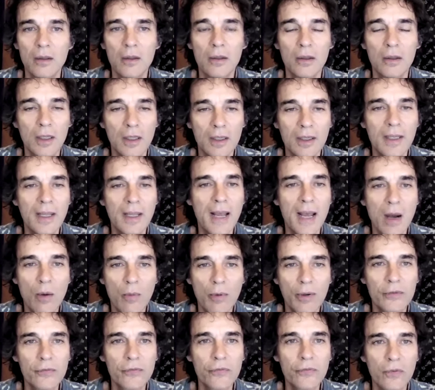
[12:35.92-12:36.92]
And
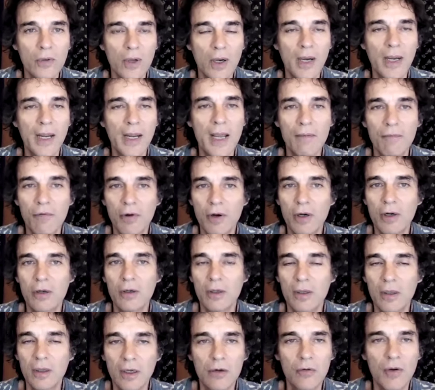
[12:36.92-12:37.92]
now it's, I have
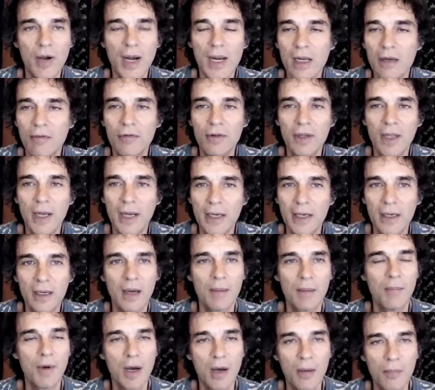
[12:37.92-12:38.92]
a crack of light,
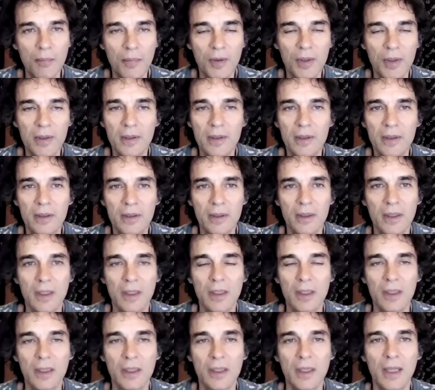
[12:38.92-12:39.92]
I'm humbled.
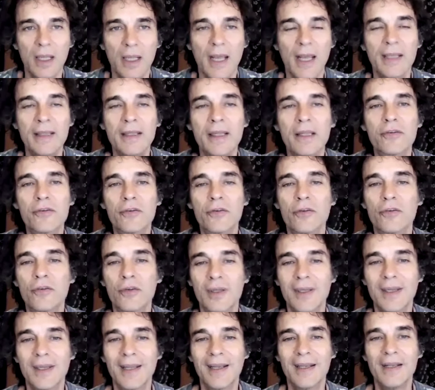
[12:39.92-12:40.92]
And this is
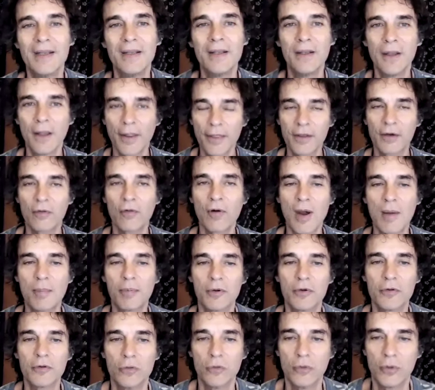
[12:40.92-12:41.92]
another
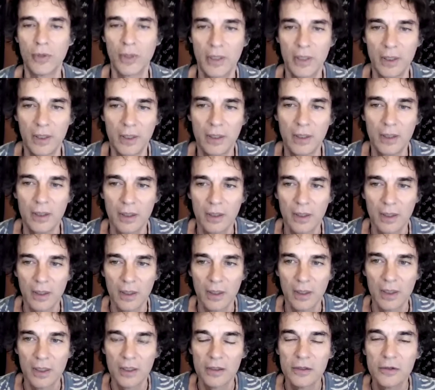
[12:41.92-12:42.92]
opportunity
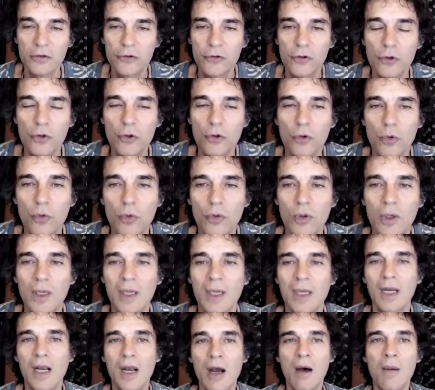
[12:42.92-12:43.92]
to
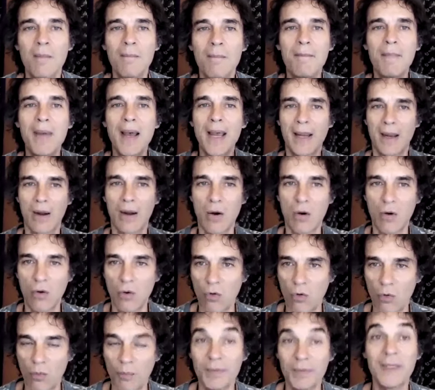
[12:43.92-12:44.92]
come back
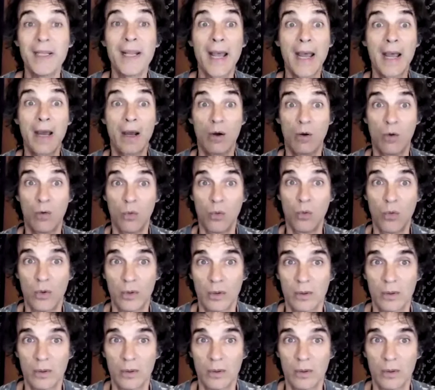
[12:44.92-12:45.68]
home now.